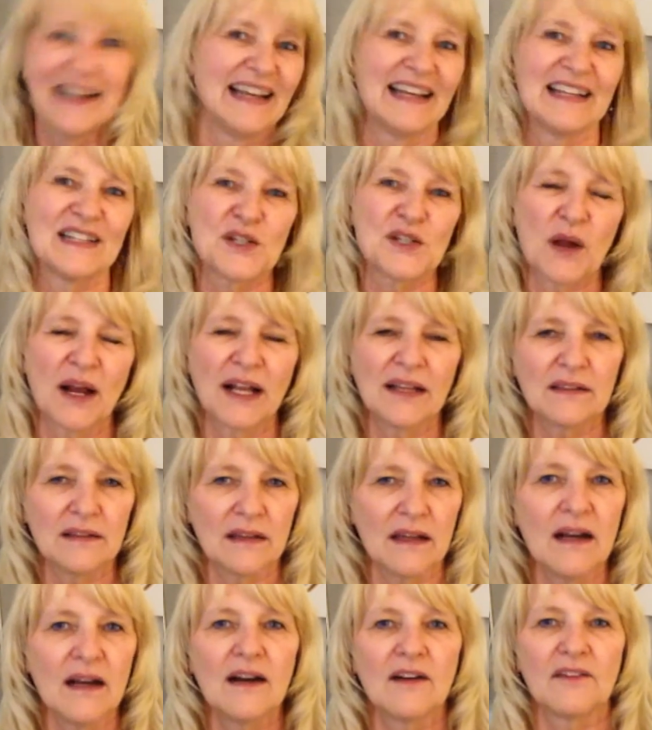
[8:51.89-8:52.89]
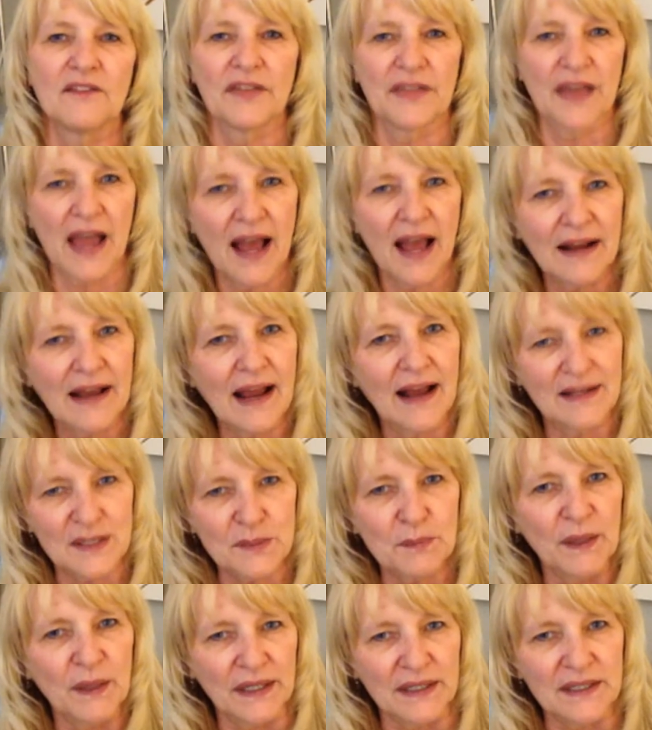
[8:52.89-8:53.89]
And so, I love that
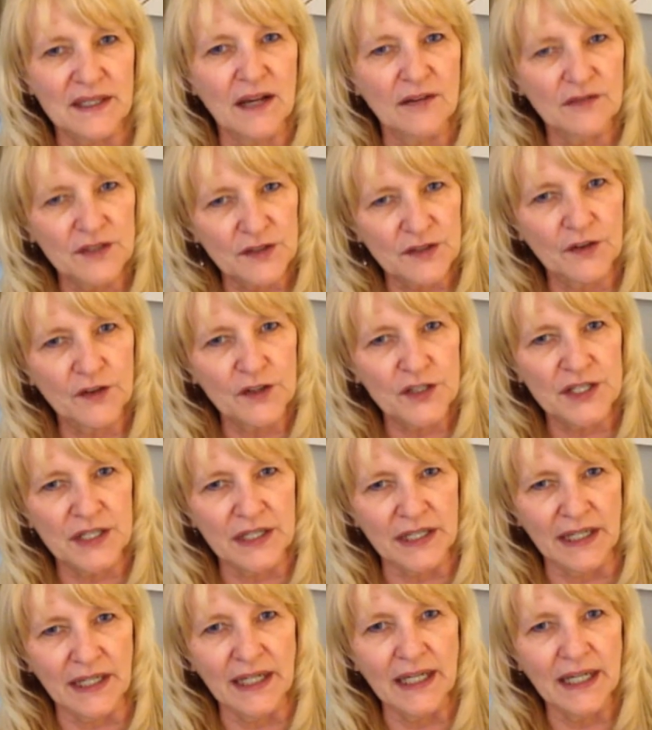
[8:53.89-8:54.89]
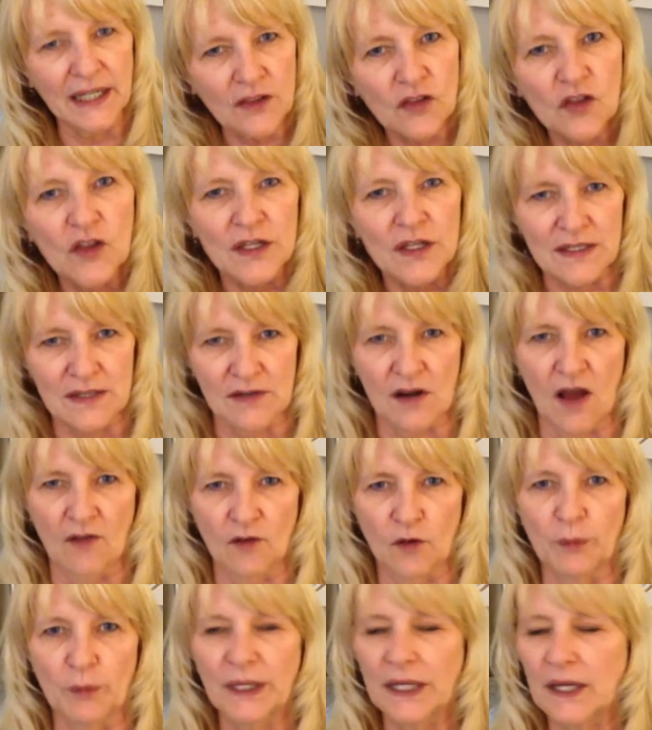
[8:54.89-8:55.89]
aspect of diversity in this
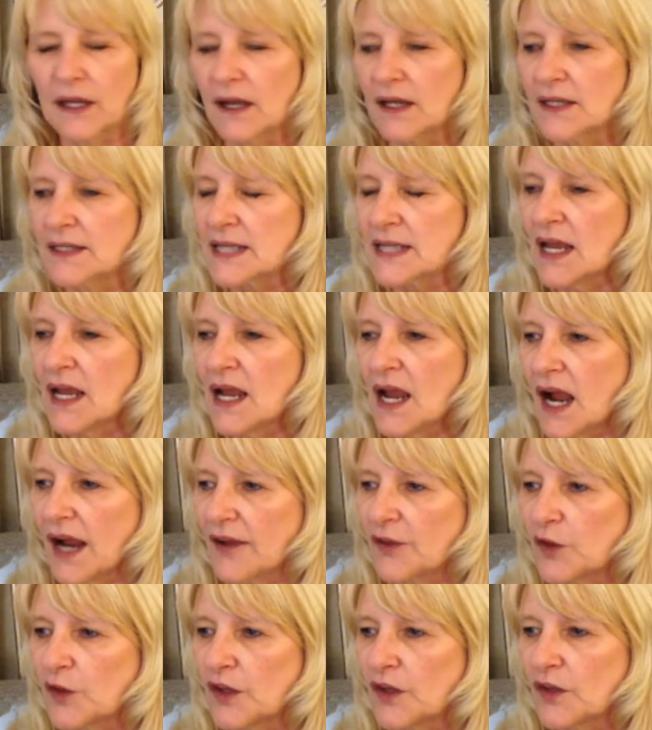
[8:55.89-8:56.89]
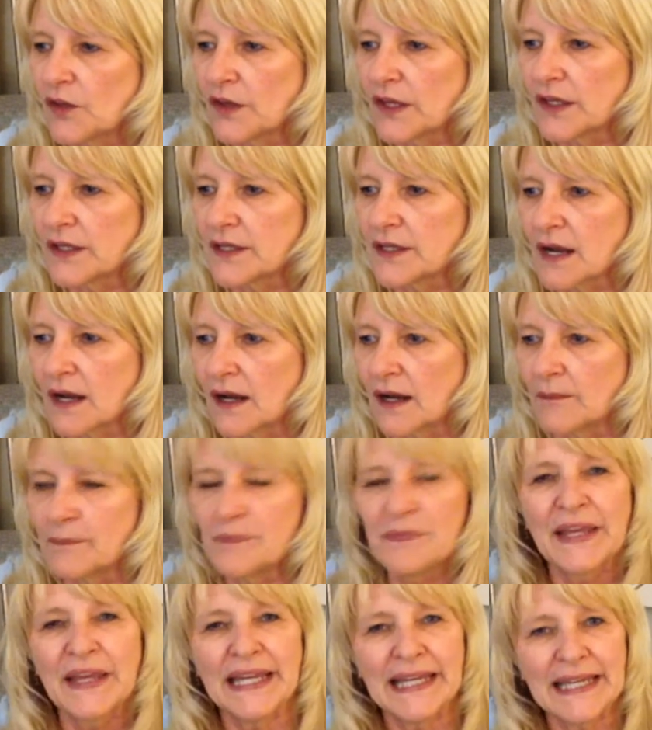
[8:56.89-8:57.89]
novel because I think that. Uh,
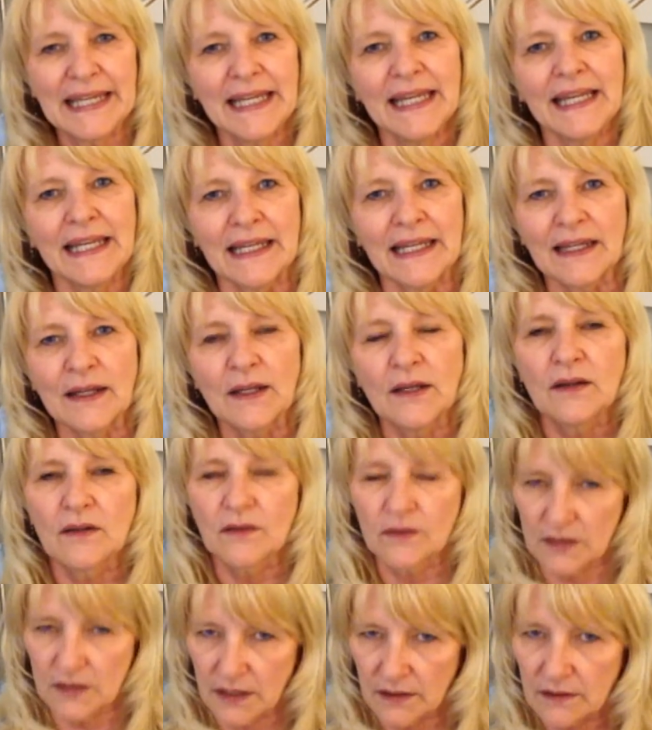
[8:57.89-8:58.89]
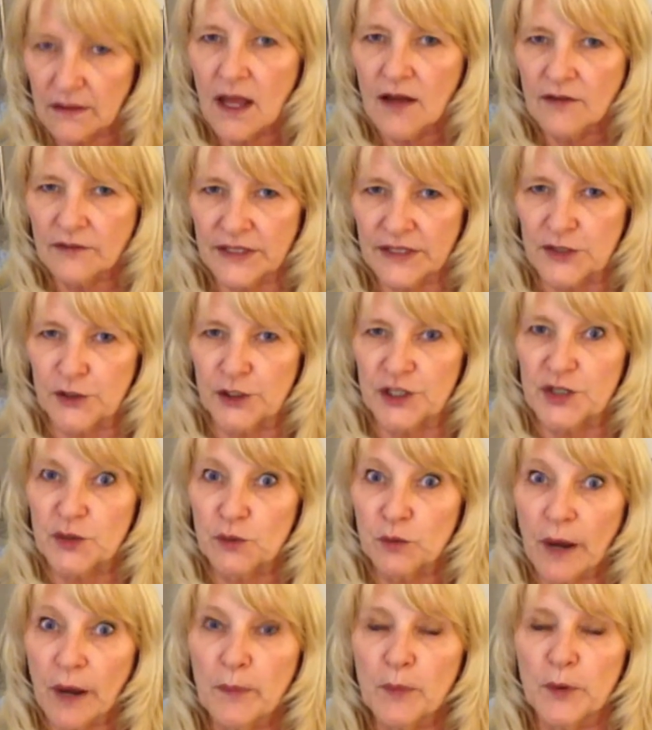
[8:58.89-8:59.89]
he, the love interest,
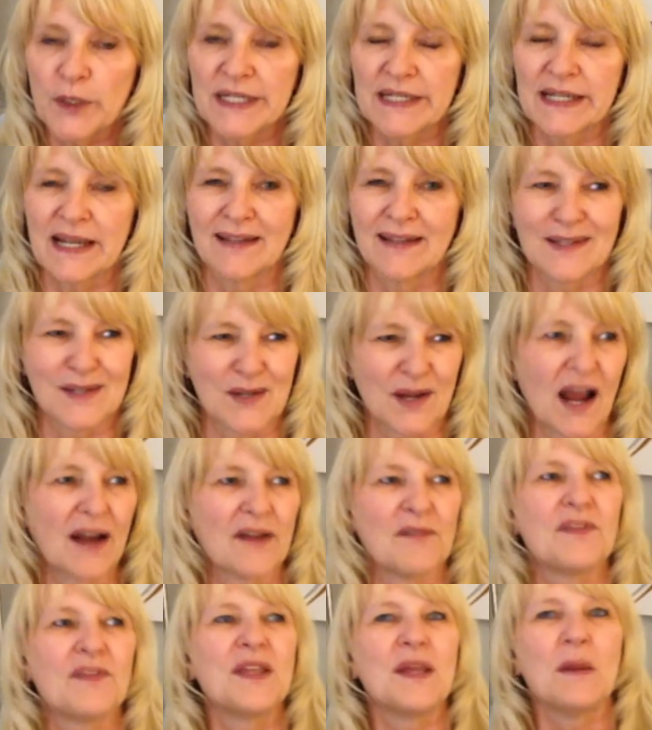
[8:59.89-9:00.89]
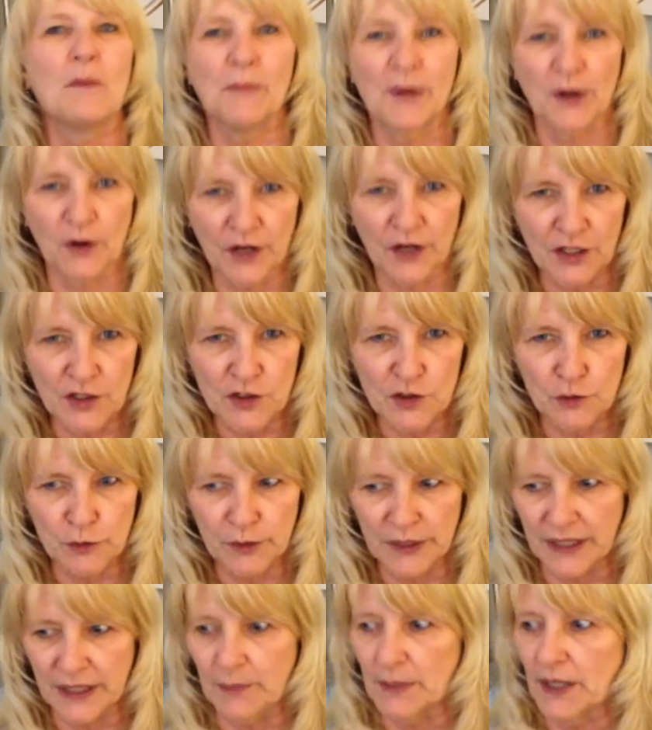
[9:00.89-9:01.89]
represents kind of the American dream.